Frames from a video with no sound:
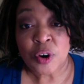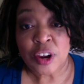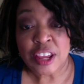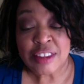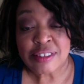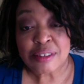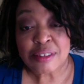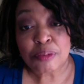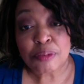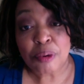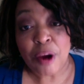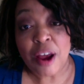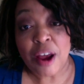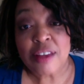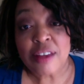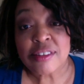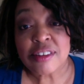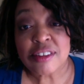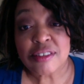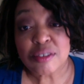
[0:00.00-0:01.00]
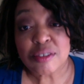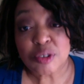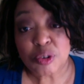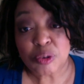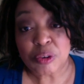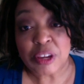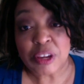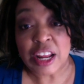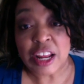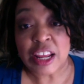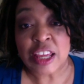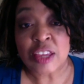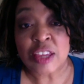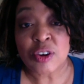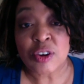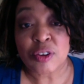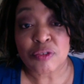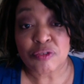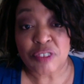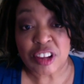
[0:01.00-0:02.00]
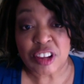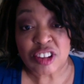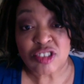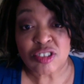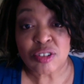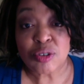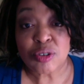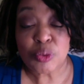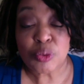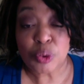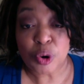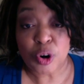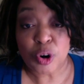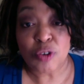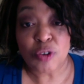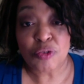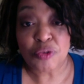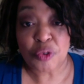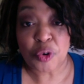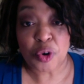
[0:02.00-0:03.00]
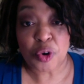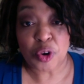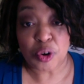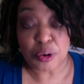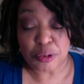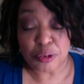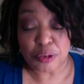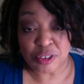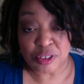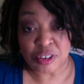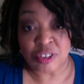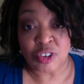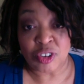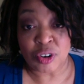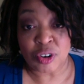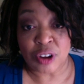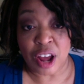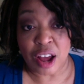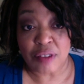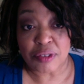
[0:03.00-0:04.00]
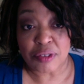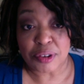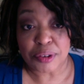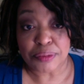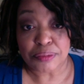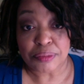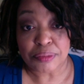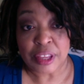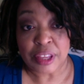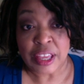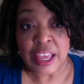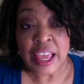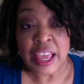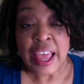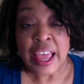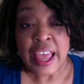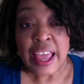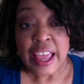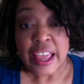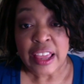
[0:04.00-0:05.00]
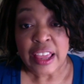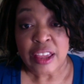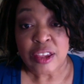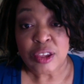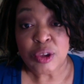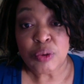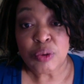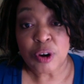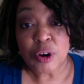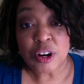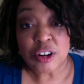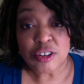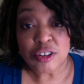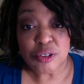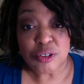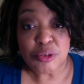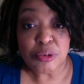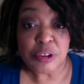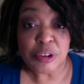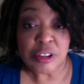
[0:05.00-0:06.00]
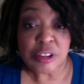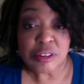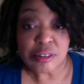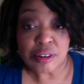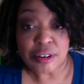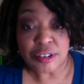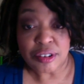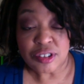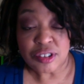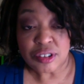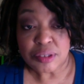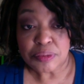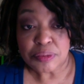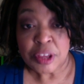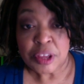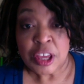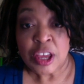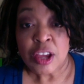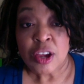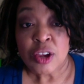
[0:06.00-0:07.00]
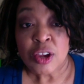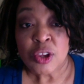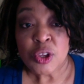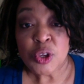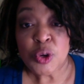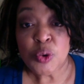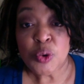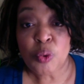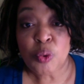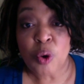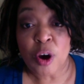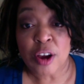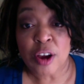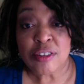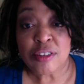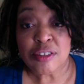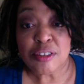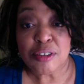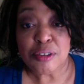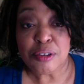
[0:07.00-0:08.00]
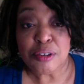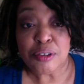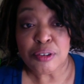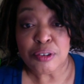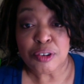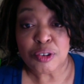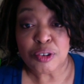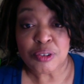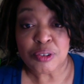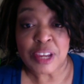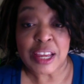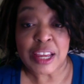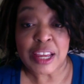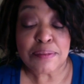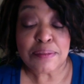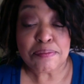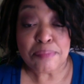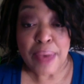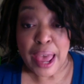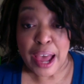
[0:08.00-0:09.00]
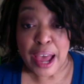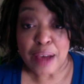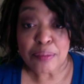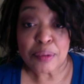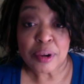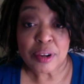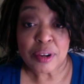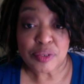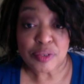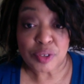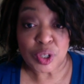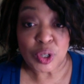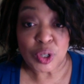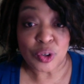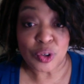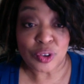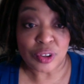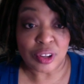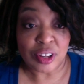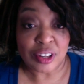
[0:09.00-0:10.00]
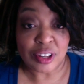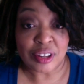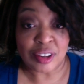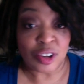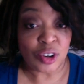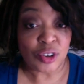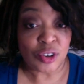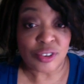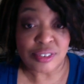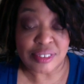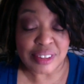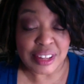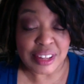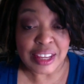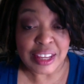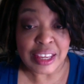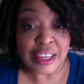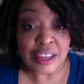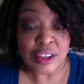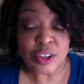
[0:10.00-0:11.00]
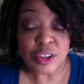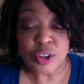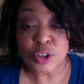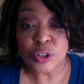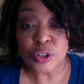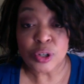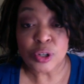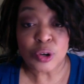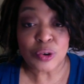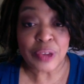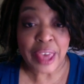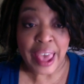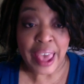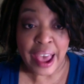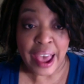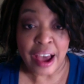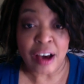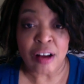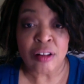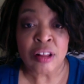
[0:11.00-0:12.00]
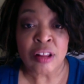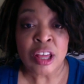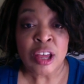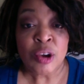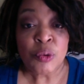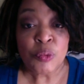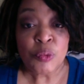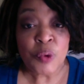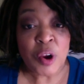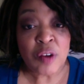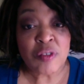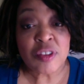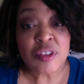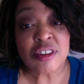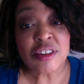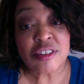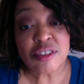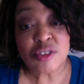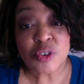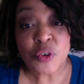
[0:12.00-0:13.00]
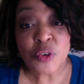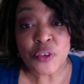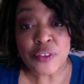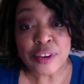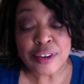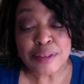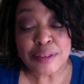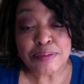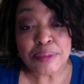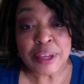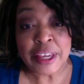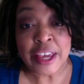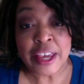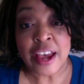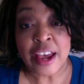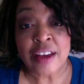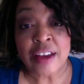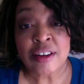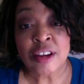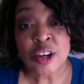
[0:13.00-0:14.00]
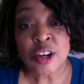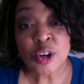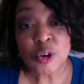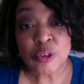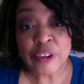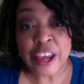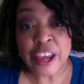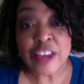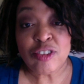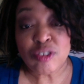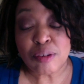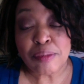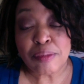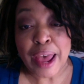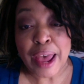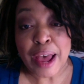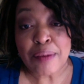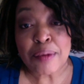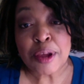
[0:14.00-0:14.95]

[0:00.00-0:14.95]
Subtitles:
the process of creating your fictional world for your novel. You want to do research, you want to create a map for your city, your locale, wherever this is going to be at. Create your map.